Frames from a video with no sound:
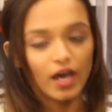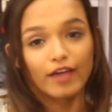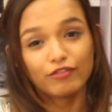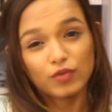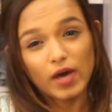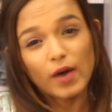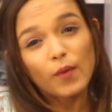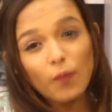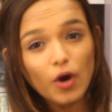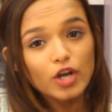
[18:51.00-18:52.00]
If you
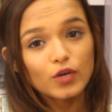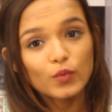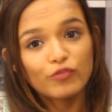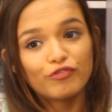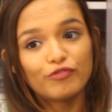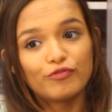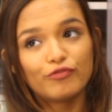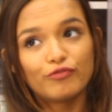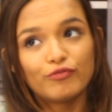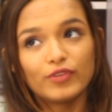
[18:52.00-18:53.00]
ever want to,
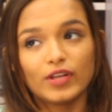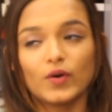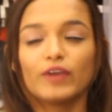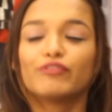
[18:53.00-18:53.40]
you know,